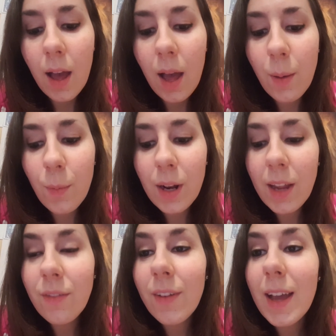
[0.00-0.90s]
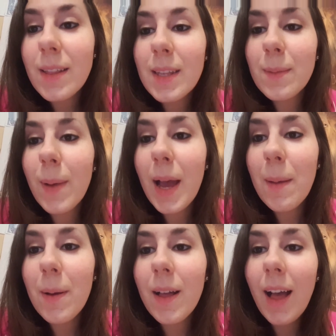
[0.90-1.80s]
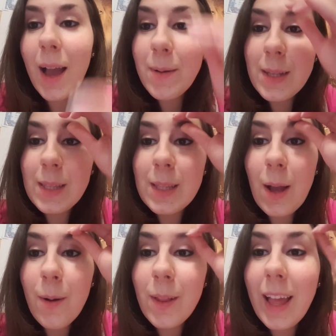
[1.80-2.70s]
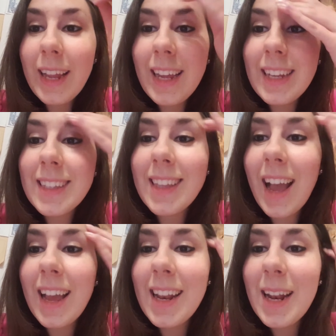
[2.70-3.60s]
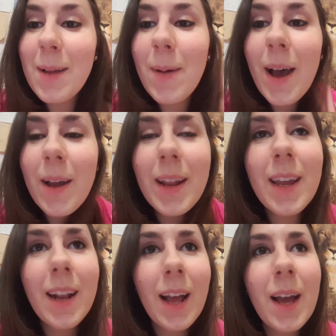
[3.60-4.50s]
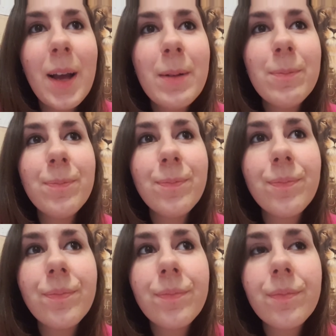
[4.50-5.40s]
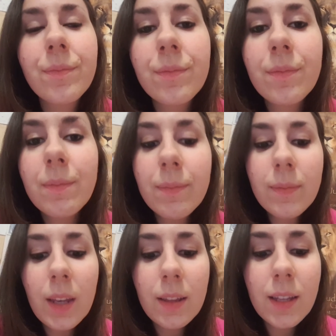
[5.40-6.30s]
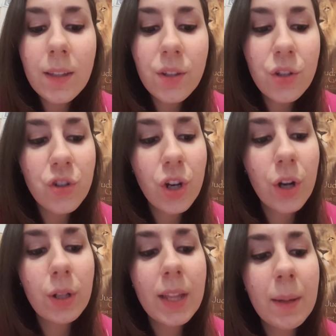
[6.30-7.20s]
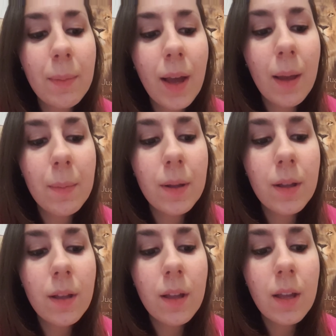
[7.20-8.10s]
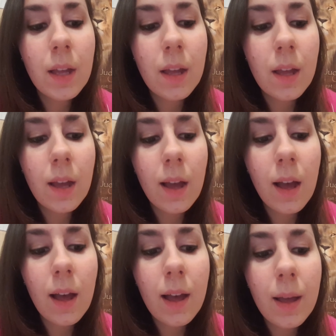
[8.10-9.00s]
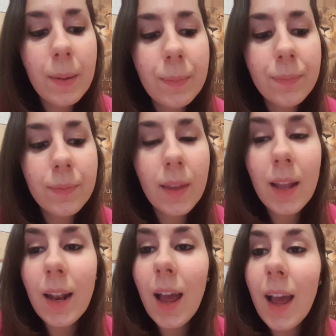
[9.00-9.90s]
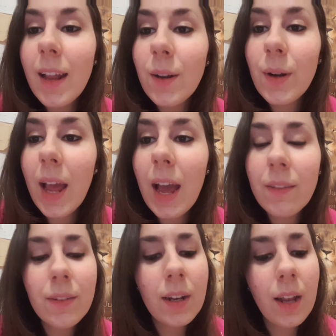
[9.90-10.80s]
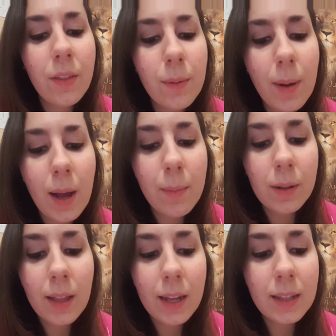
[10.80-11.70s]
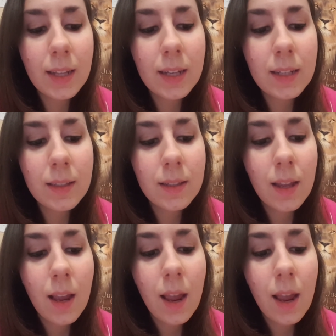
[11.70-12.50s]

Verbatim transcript: Um, when I found this Bible, I was so like excited about it. Um, this is a journaling Bible. Um, and I don't have another Bible like this.